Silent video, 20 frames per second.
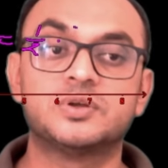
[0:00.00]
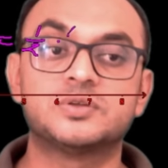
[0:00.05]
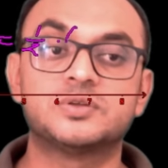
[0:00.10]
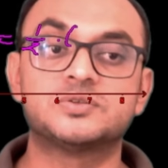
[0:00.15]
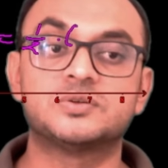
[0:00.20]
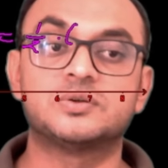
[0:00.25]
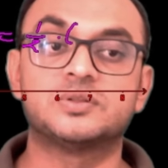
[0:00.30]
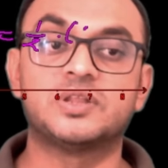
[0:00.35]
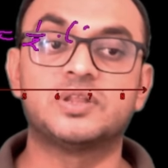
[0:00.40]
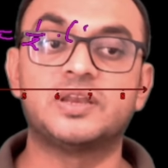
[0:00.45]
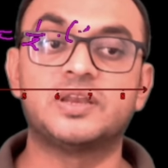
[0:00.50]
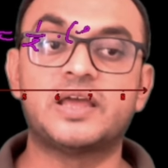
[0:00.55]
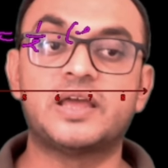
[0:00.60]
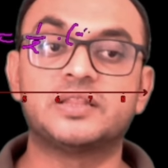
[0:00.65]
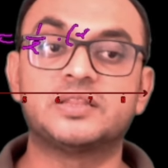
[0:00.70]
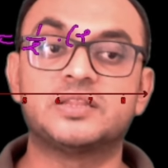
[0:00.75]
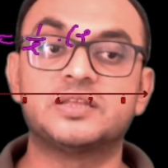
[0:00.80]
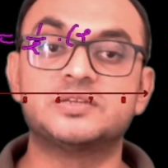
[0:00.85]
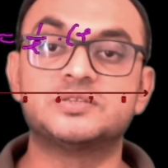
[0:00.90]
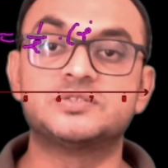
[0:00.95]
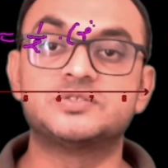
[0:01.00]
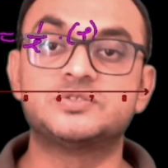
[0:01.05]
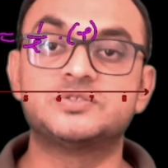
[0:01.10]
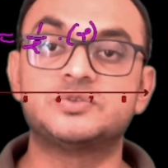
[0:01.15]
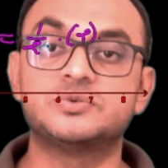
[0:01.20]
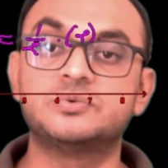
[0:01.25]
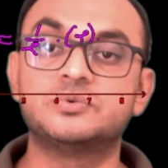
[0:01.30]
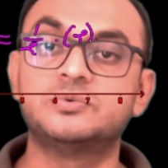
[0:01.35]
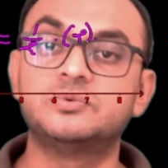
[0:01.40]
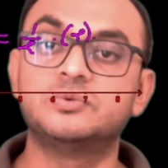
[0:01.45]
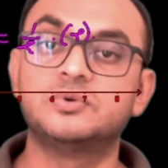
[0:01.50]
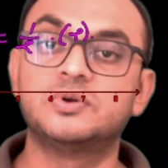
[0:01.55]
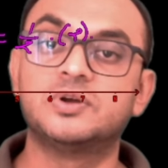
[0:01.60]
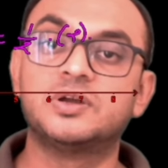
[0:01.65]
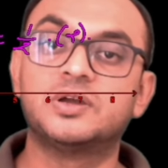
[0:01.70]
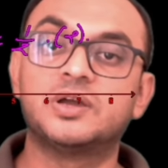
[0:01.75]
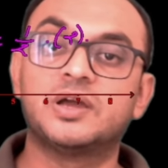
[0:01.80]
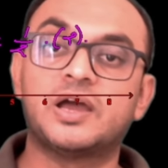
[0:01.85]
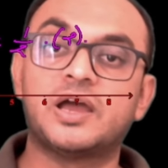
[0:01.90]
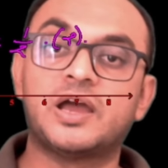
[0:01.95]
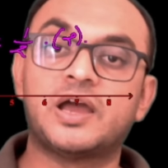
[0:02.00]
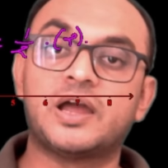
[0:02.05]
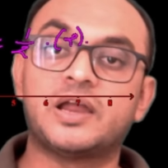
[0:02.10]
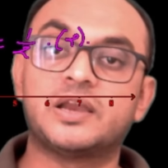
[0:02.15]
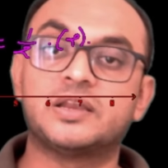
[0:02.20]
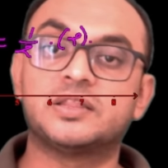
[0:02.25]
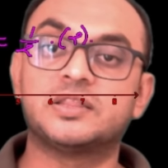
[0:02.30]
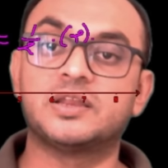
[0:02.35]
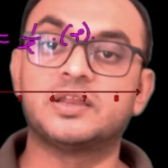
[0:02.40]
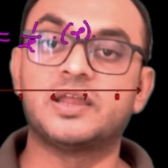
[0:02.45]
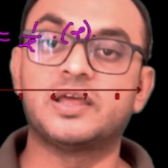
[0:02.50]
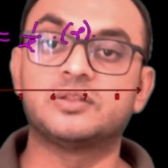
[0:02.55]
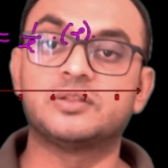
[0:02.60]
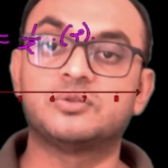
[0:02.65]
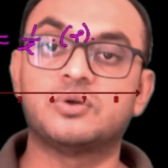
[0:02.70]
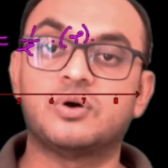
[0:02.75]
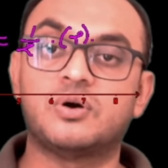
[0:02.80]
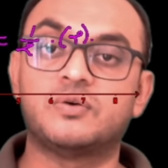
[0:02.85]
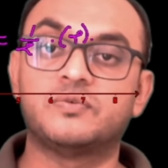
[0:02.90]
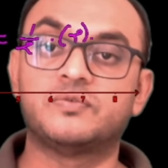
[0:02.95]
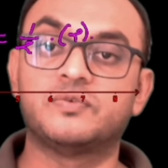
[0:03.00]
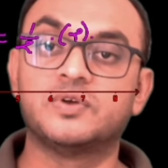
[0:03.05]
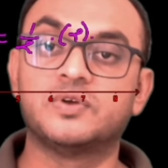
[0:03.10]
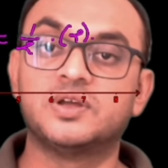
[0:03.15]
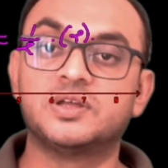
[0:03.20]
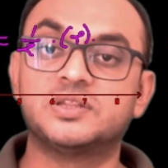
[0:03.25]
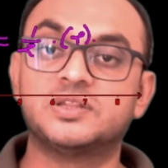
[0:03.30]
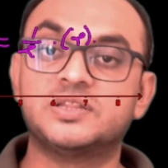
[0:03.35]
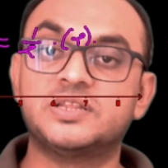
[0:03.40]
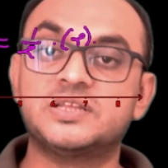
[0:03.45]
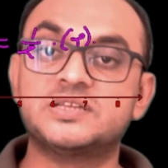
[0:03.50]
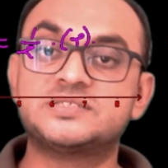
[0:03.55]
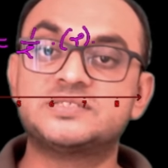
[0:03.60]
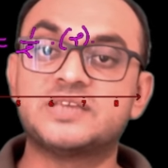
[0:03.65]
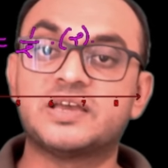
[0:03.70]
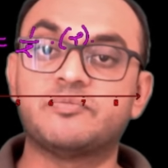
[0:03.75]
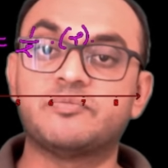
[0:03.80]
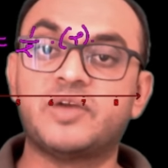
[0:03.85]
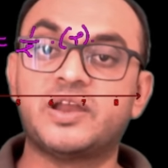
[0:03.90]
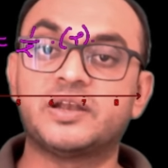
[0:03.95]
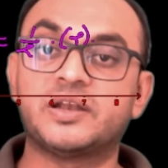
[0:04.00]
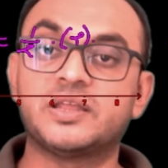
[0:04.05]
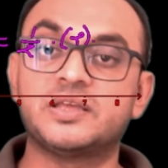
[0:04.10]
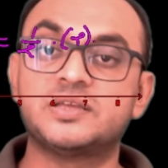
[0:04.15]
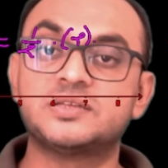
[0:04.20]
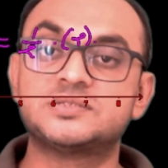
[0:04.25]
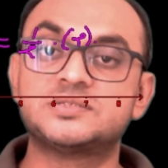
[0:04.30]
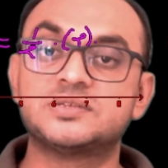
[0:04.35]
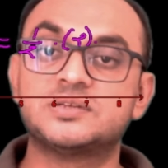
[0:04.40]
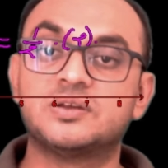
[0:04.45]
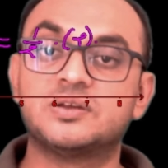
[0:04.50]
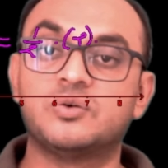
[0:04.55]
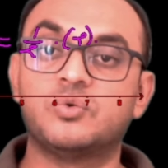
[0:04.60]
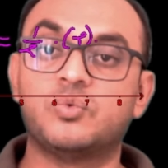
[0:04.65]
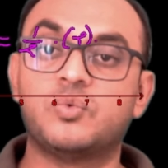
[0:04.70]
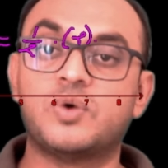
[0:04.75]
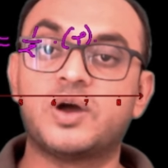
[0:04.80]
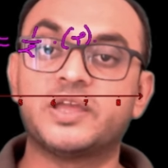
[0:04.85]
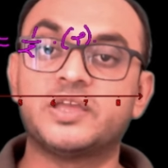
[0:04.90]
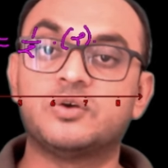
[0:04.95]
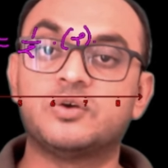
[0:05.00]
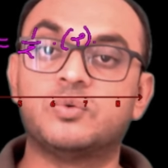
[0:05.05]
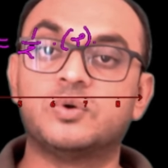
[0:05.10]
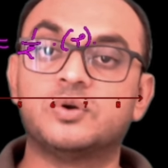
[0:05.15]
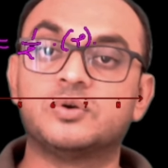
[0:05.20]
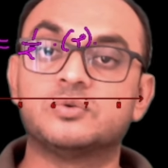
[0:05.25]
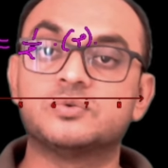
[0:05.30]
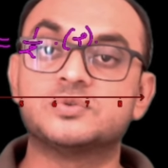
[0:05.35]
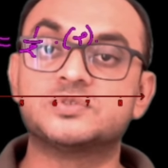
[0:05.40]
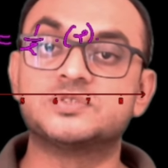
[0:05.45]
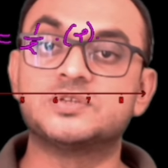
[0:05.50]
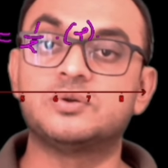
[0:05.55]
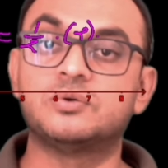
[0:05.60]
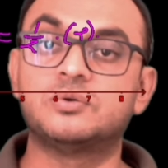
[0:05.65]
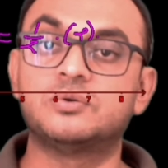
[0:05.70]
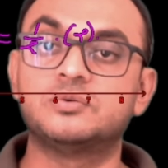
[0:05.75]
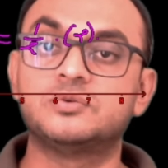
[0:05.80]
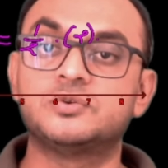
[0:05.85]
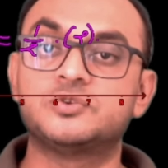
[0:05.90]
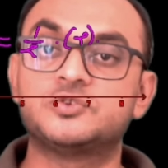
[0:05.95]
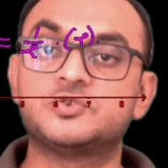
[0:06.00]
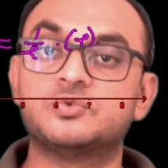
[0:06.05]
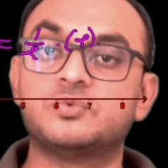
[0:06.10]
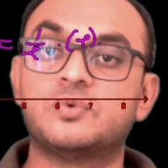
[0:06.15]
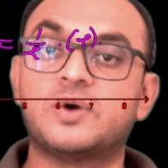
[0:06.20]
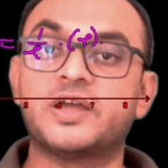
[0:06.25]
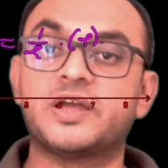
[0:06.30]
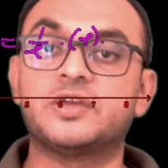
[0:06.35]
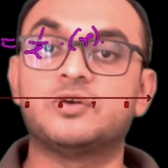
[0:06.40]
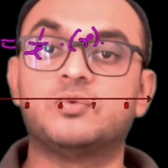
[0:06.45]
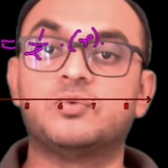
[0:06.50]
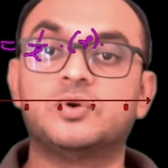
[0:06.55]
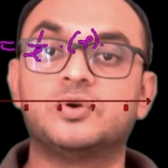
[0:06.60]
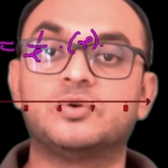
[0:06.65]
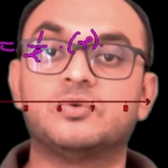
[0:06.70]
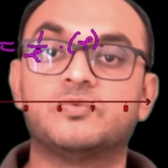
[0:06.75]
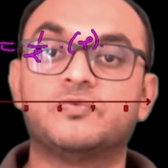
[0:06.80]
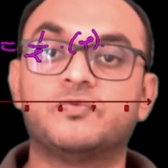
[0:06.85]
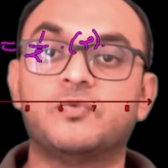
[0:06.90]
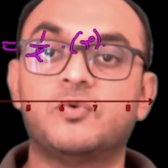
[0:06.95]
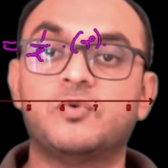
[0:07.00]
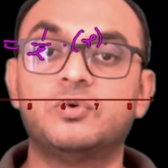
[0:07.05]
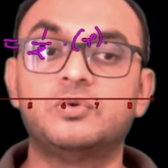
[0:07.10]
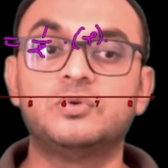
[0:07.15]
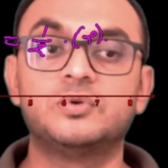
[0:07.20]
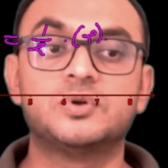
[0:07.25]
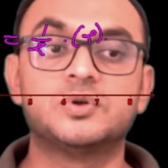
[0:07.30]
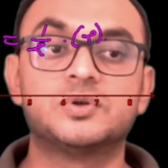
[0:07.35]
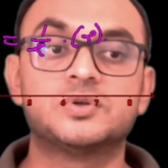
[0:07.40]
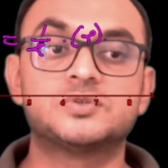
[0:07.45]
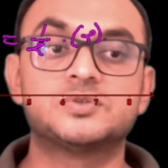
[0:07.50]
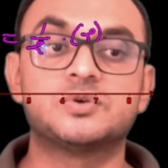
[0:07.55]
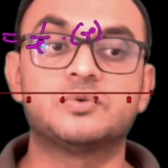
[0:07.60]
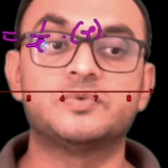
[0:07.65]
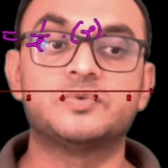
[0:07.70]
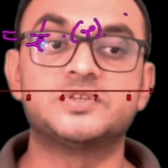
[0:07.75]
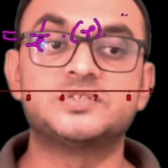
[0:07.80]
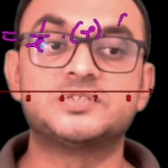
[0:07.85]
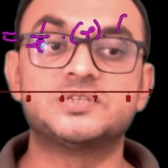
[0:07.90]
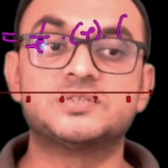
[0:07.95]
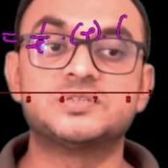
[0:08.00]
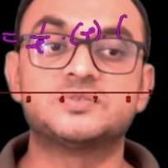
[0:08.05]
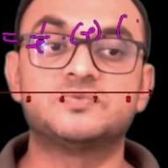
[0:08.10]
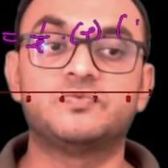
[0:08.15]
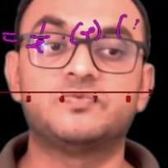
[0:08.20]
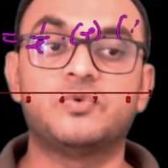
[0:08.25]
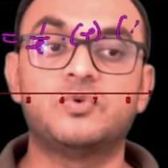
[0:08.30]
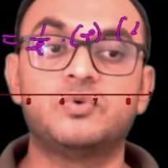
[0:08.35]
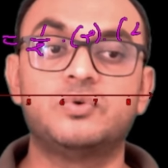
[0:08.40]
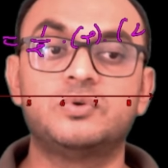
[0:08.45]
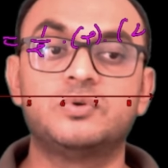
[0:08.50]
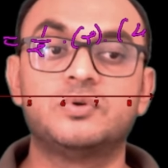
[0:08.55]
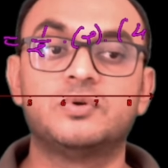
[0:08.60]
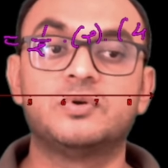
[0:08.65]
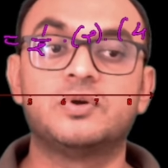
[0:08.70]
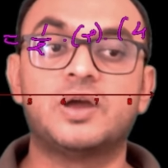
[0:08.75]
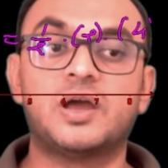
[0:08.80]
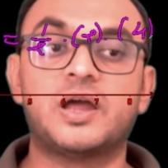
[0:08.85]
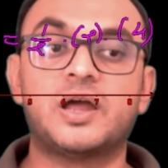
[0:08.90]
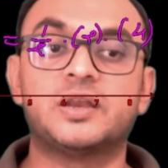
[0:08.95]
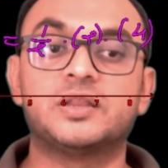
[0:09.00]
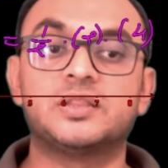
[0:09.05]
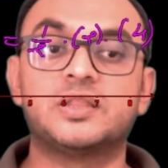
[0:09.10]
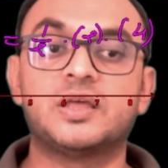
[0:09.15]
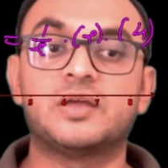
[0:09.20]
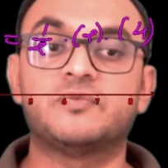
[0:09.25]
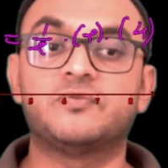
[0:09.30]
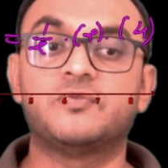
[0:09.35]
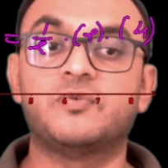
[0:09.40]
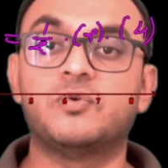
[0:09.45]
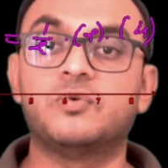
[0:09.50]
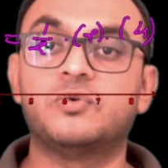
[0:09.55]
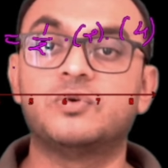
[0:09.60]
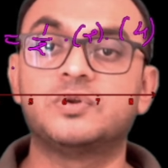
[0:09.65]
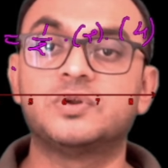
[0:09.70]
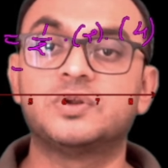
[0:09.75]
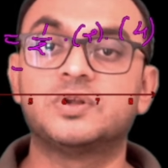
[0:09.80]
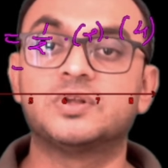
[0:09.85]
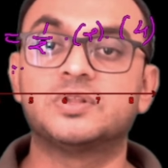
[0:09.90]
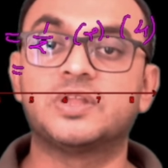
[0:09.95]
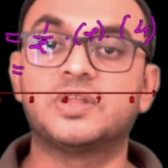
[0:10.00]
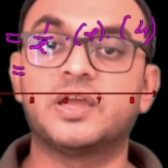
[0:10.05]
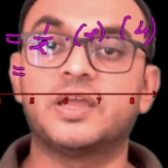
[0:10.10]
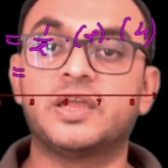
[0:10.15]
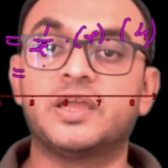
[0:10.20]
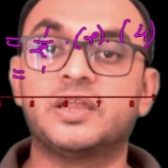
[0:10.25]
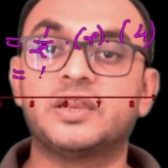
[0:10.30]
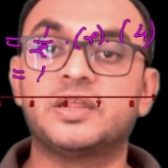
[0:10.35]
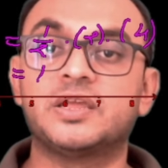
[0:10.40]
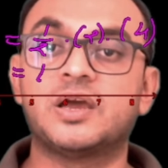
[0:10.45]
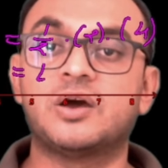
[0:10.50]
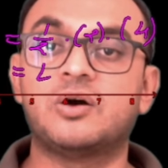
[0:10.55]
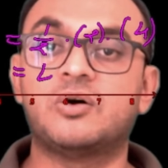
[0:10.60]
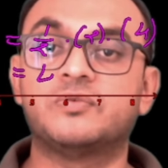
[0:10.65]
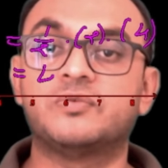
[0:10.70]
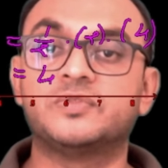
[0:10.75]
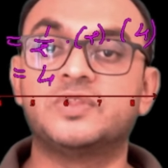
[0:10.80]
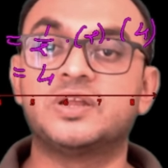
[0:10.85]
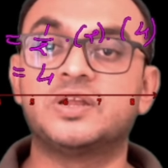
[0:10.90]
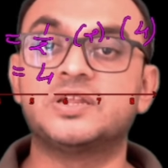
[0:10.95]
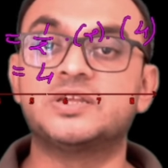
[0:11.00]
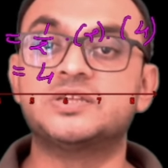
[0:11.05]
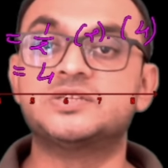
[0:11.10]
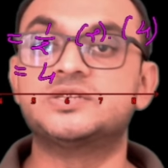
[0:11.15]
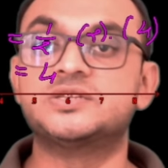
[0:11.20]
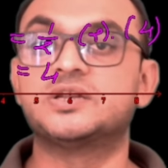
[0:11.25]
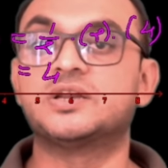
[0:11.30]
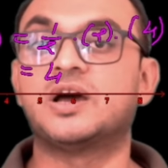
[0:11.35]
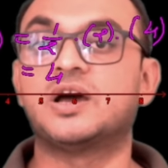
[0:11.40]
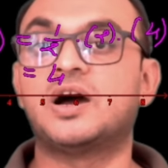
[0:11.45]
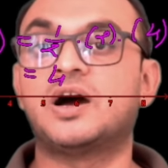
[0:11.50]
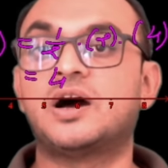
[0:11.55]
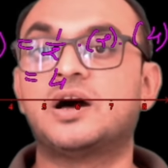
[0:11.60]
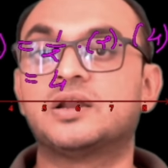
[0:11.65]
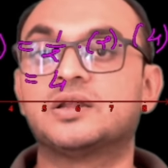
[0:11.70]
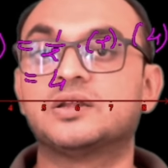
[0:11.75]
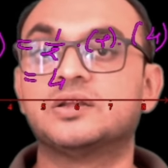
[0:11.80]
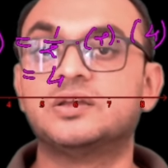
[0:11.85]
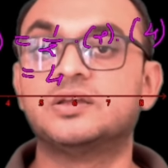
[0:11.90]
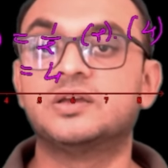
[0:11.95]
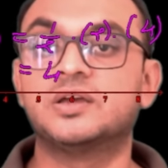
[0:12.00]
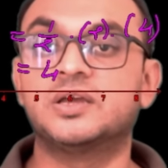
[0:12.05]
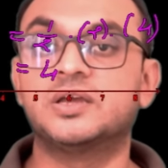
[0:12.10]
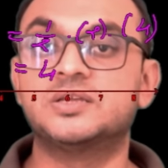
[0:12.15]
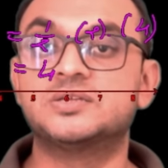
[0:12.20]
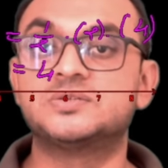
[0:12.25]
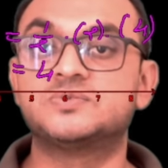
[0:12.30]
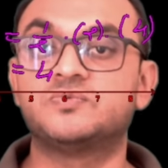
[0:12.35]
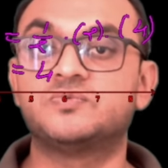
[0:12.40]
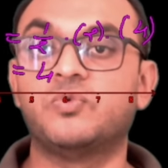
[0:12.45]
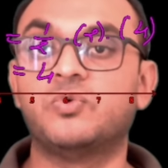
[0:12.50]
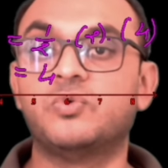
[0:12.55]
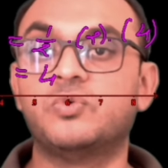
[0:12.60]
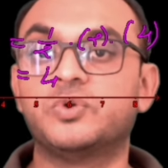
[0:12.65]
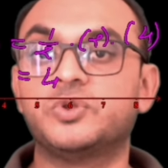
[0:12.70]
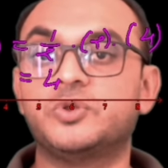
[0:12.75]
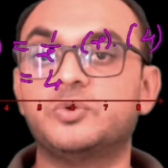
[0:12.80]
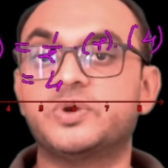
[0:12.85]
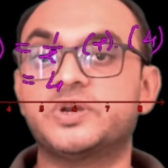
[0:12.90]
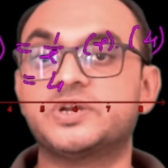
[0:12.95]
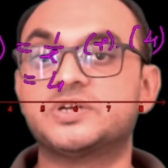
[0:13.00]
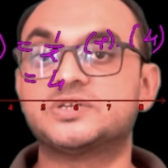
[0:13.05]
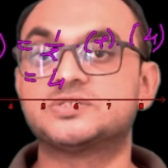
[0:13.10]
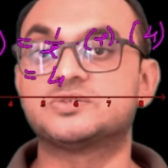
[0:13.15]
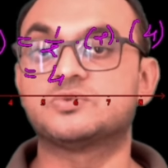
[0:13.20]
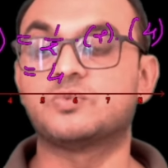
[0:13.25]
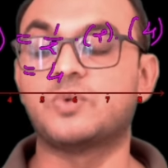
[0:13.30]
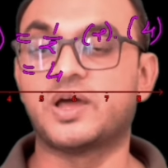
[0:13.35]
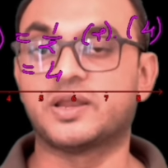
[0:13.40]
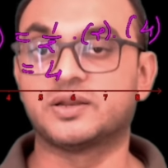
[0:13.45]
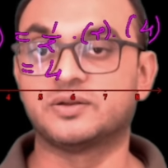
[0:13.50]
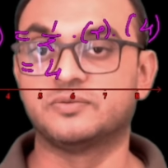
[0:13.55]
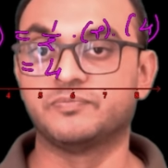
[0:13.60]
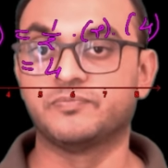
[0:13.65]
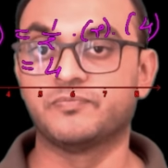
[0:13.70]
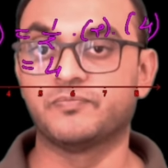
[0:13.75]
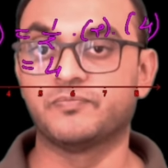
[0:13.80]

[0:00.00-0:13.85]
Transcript: So the length is 2 and the length of this segment is y equal to 0 to y equal to 4. So which is 4, and therefore the area of the region R is 4 units square.